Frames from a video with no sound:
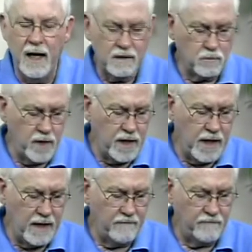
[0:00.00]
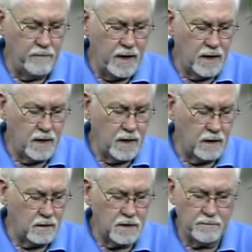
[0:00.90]
As we have been
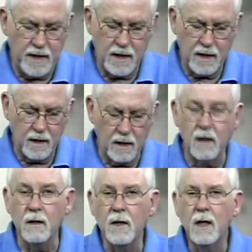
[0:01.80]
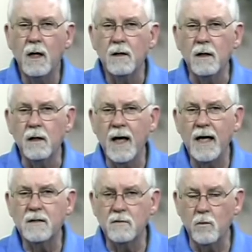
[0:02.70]
uh, speaking uh, the
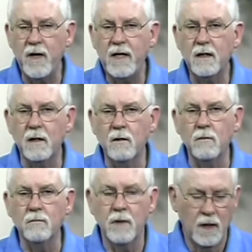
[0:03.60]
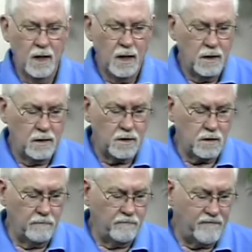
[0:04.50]
last week on
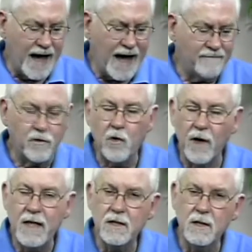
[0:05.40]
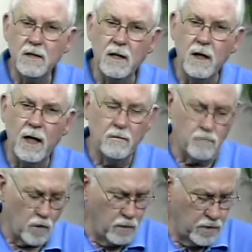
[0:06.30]
some five graces in,
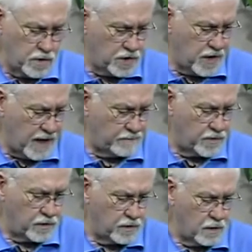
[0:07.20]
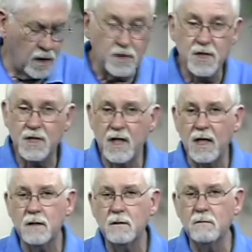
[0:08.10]
in Romans chapter uh,
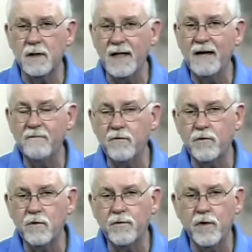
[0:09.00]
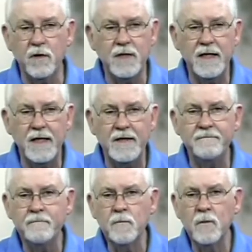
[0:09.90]
6, 11 through
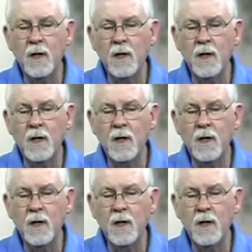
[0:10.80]
13,